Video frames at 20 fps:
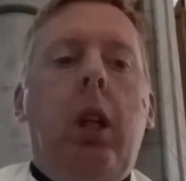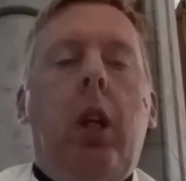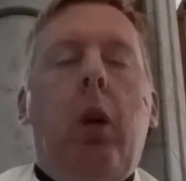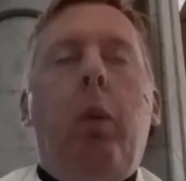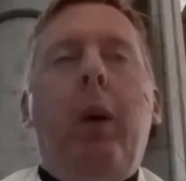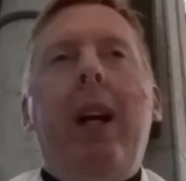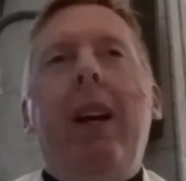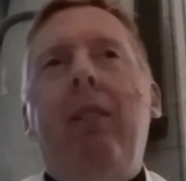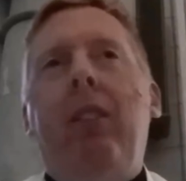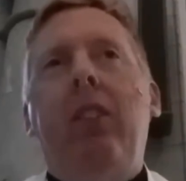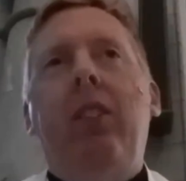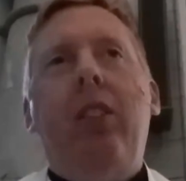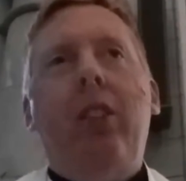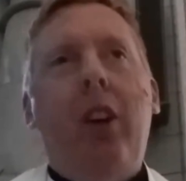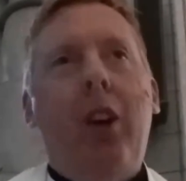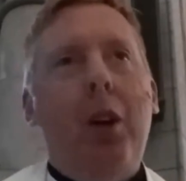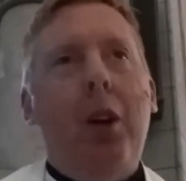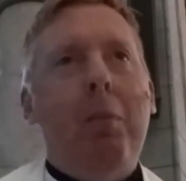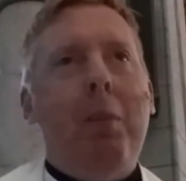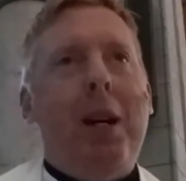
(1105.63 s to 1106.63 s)
and we have
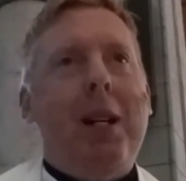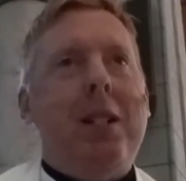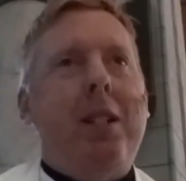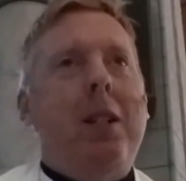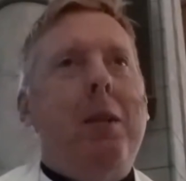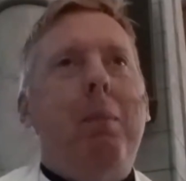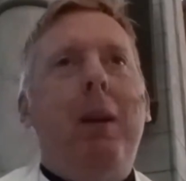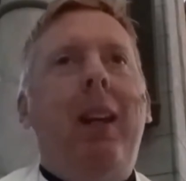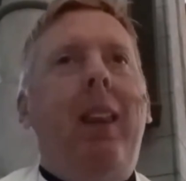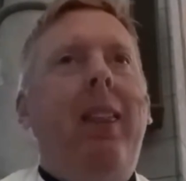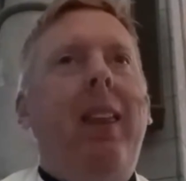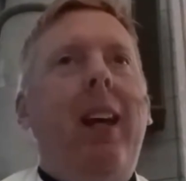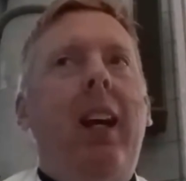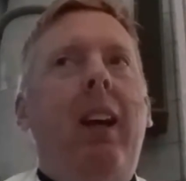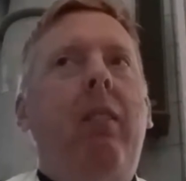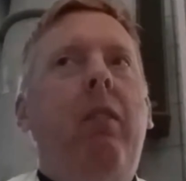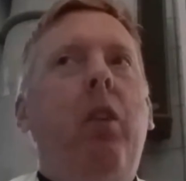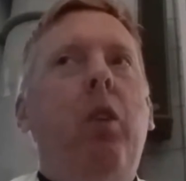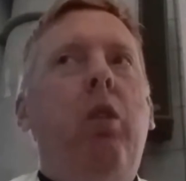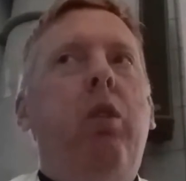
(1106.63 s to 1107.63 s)
so much to be
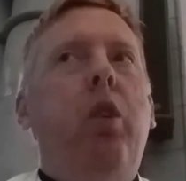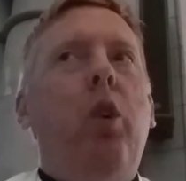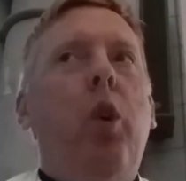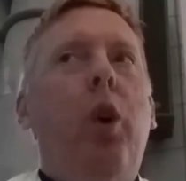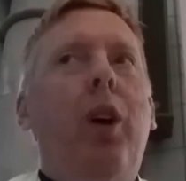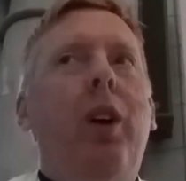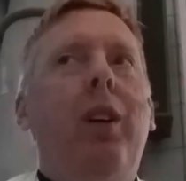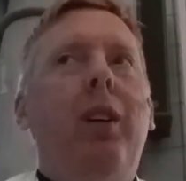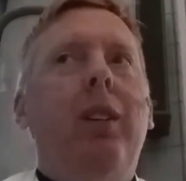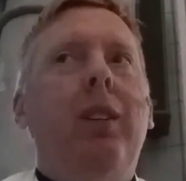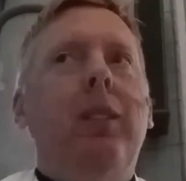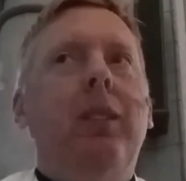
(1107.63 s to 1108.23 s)
thankful for.